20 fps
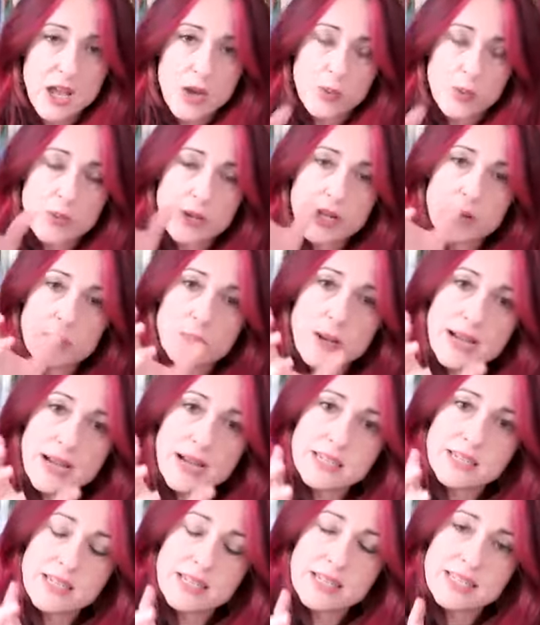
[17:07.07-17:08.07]
When we come
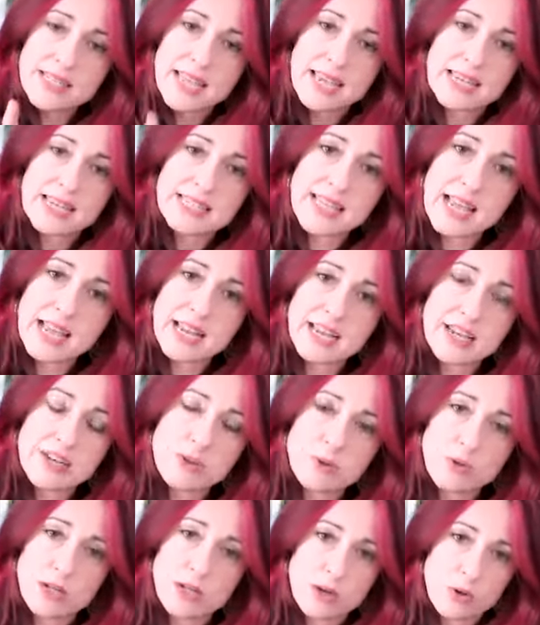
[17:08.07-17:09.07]
back to this
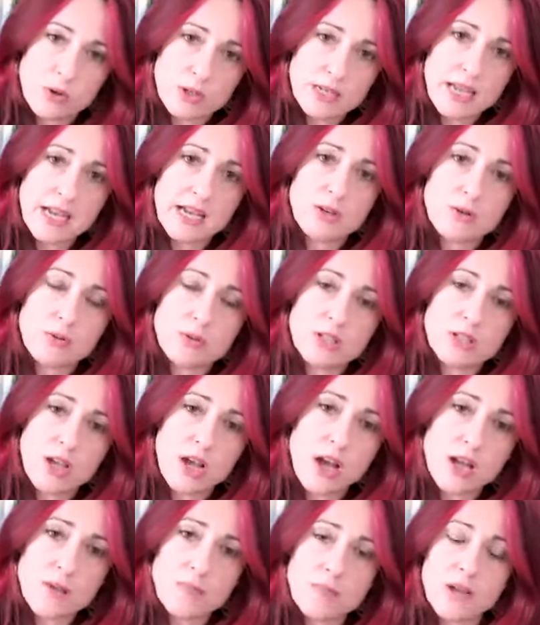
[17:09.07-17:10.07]
hexagonal and octagonal
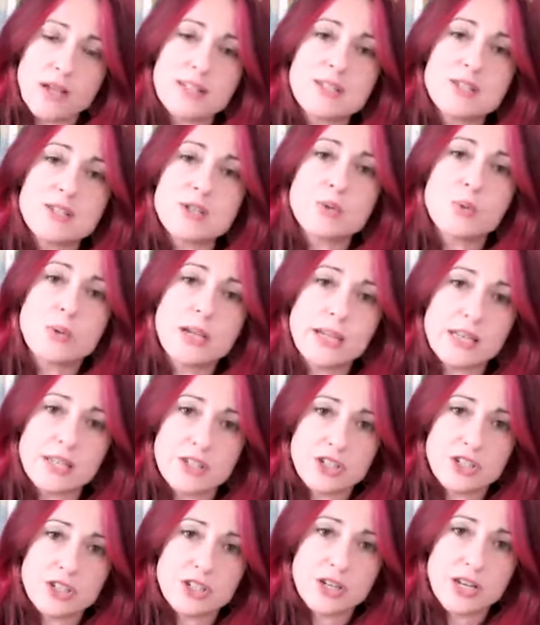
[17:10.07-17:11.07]
timeline
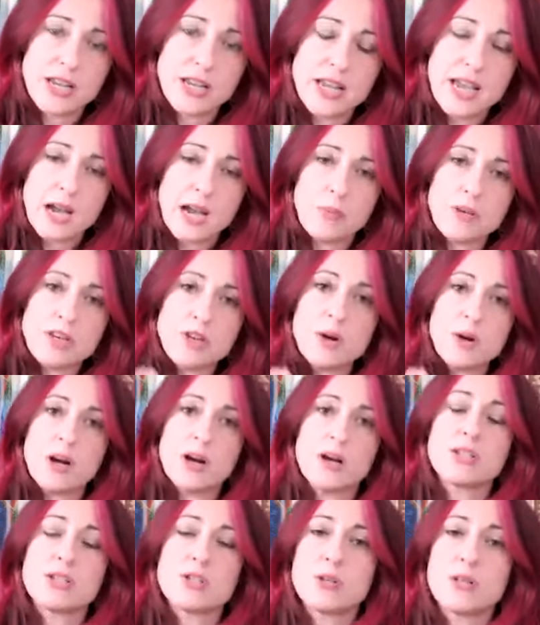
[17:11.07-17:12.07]
switch, and when you
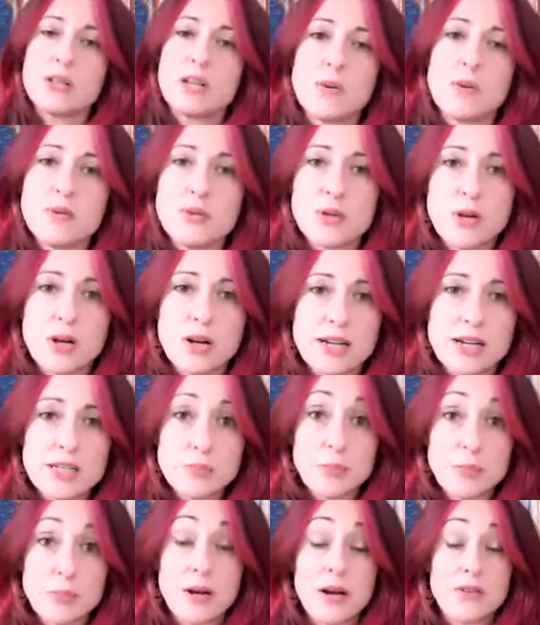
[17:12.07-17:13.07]
ask to align with your
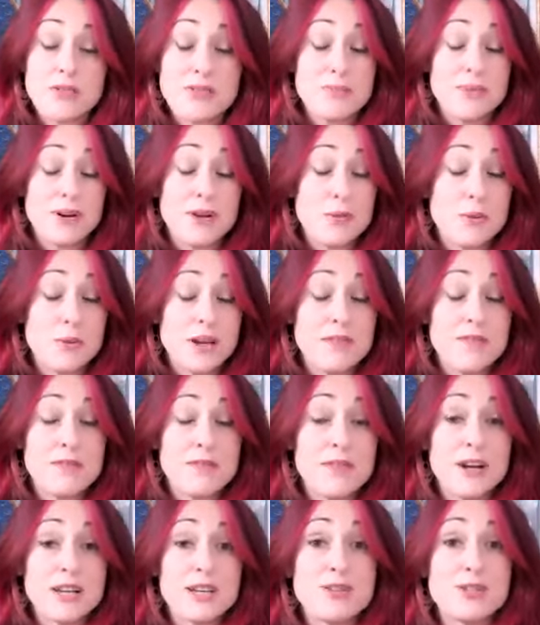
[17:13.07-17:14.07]
highest path, and by the way, I
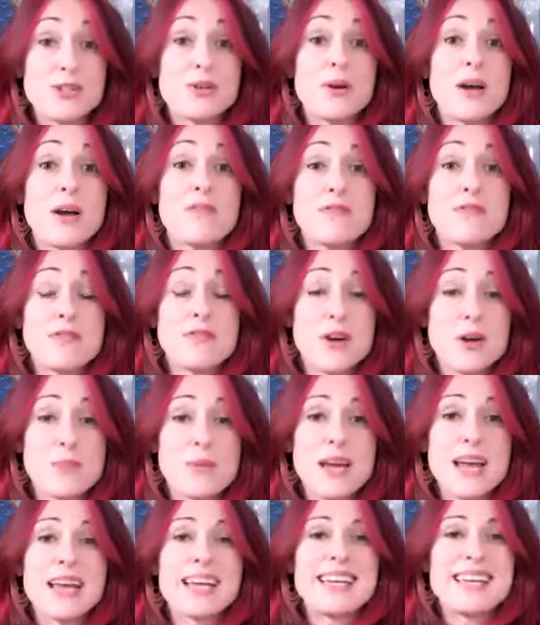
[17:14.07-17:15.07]
invite you to affirm
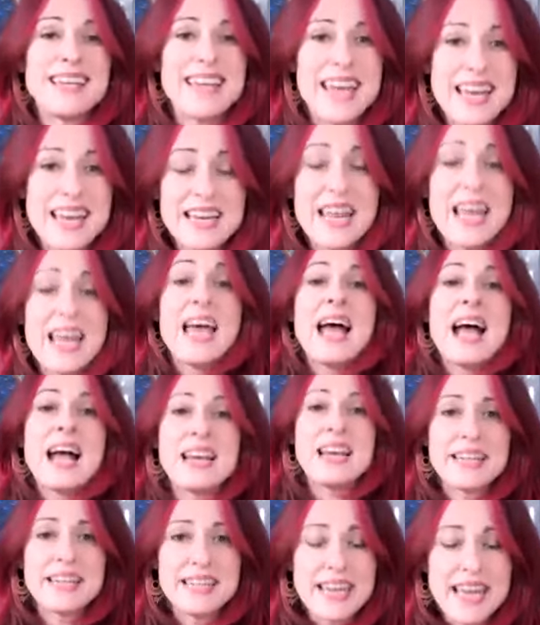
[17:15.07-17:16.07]
it again
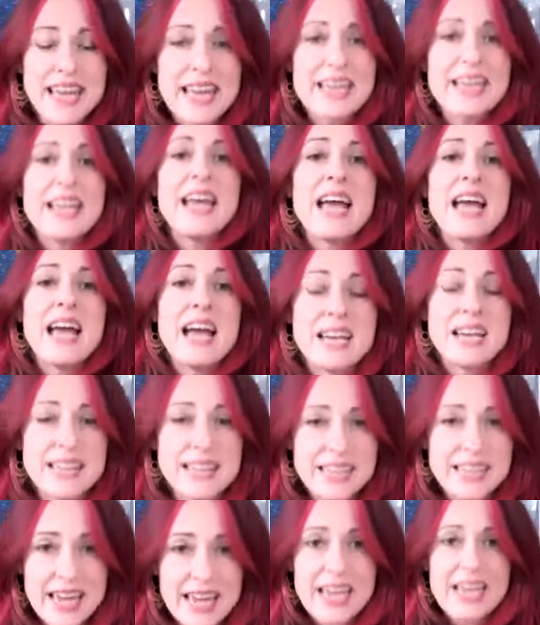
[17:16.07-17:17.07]
and again and
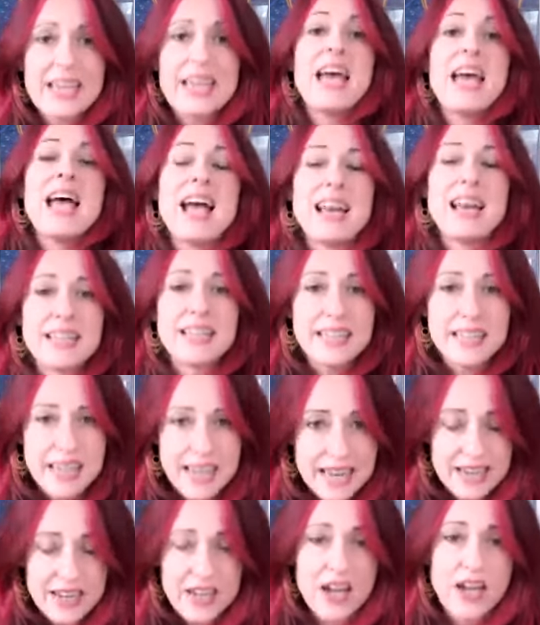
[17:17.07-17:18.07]
again and
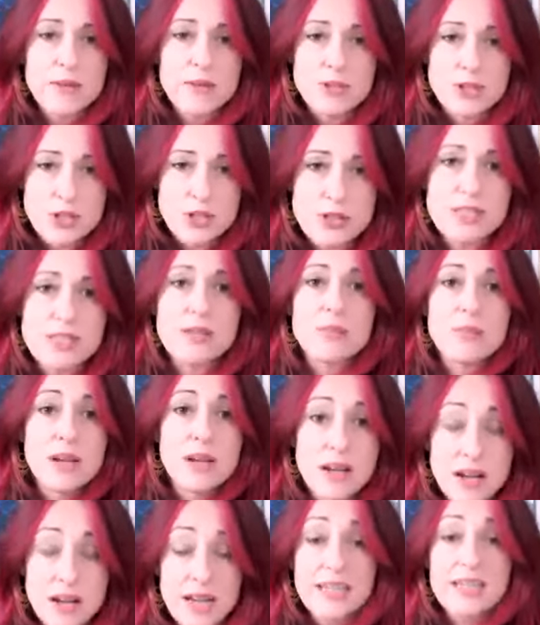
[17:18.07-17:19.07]
again. I am choosing my
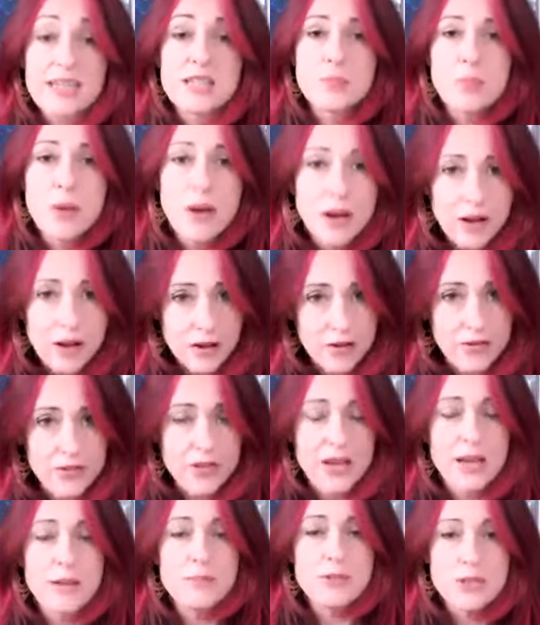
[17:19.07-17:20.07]
highest path.
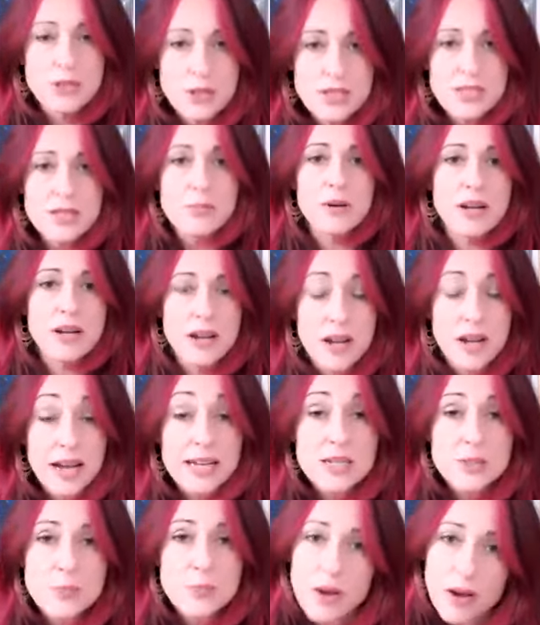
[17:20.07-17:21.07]
I am choosing my
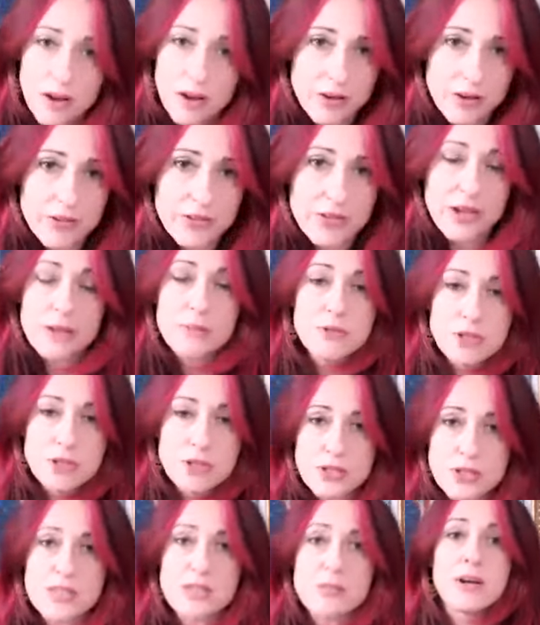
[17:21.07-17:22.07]
highest path. I'm
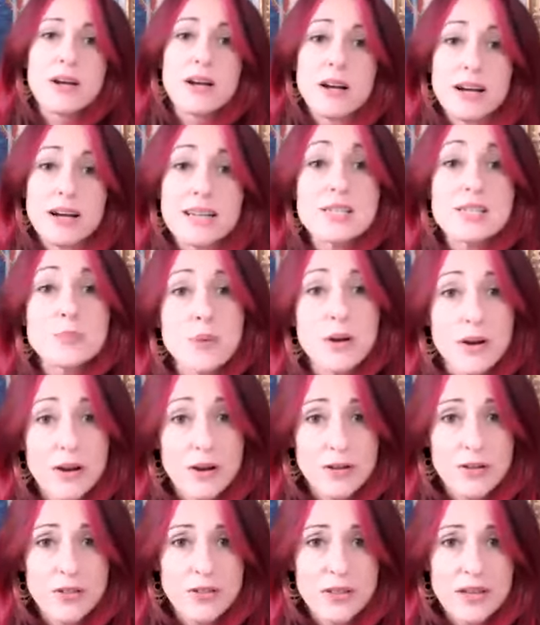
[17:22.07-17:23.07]
choosing my highest
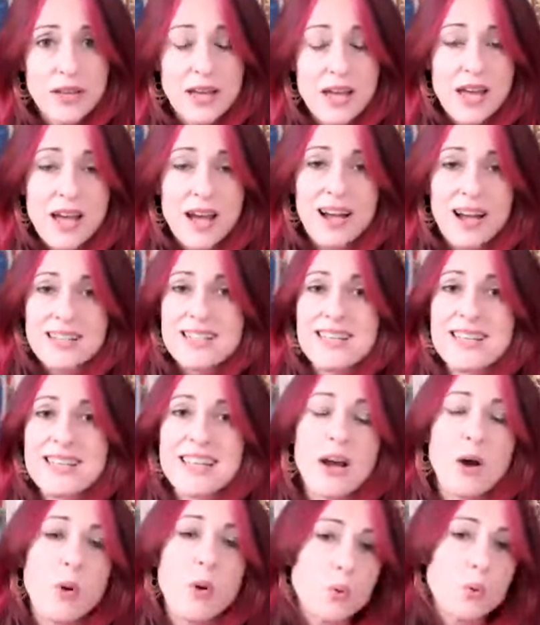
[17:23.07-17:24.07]
path. I did
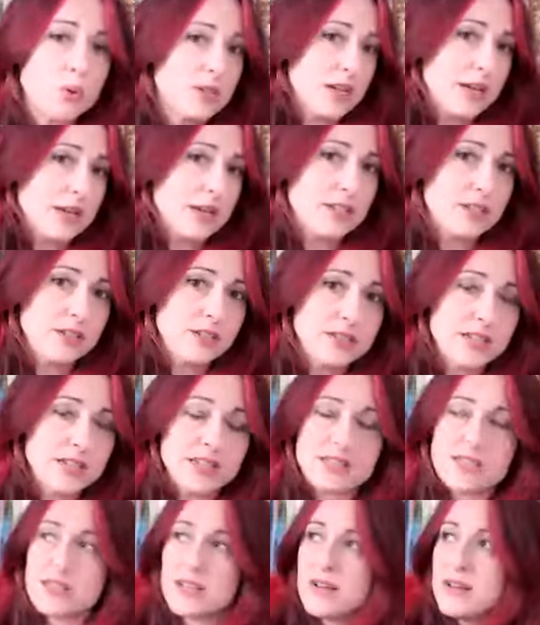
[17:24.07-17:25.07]
that all day two
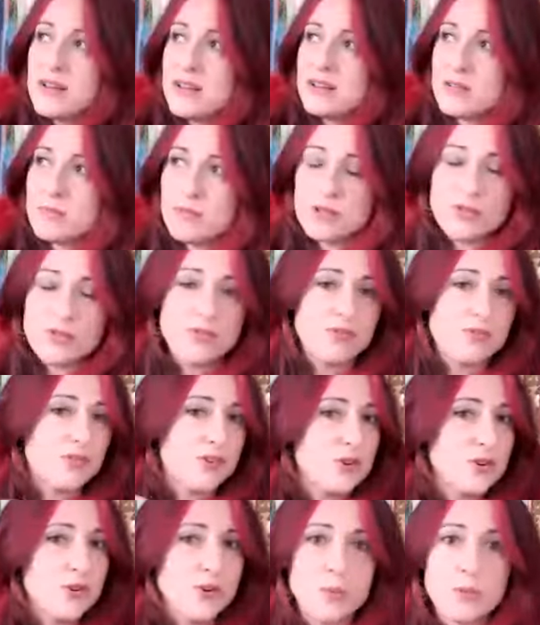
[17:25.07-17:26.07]
days ago and had the most
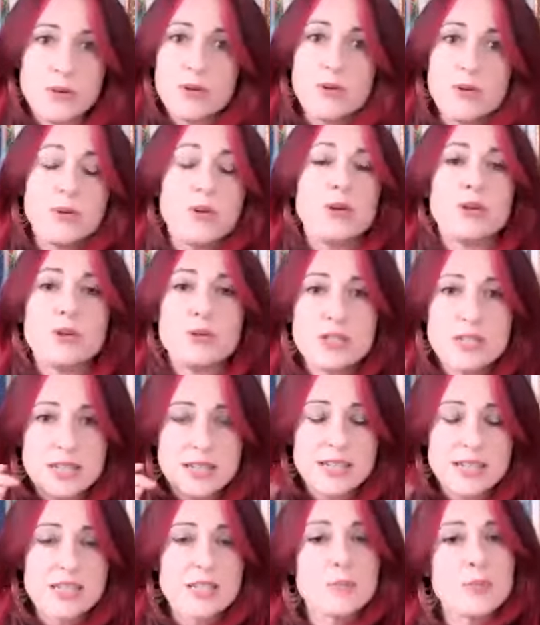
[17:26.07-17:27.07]
phenomenal
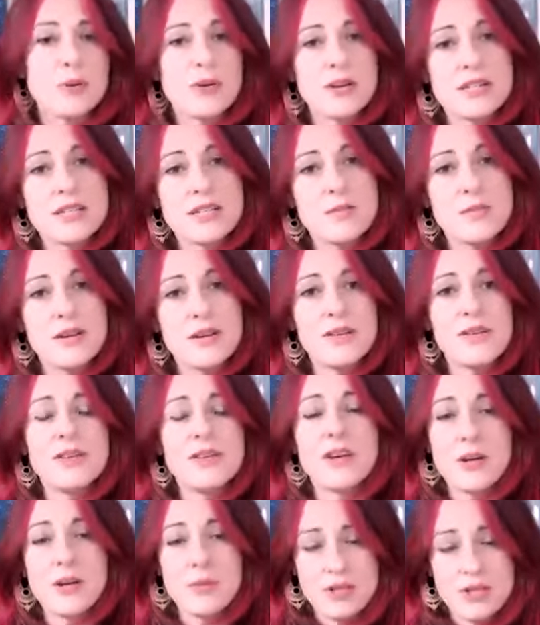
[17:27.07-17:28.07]
lucid experience in the middle of the
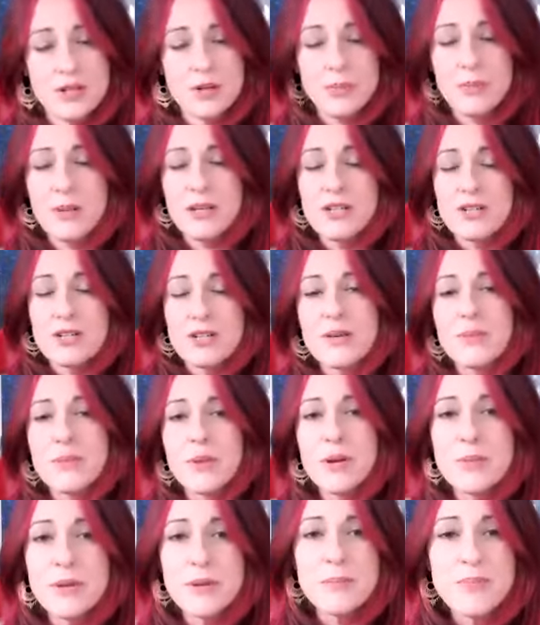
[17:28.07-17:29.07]
night, which I'll mention in a
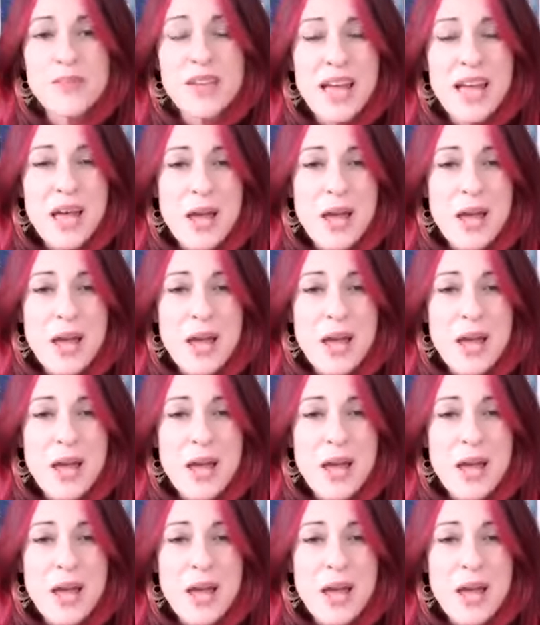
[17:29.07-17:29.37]
moment.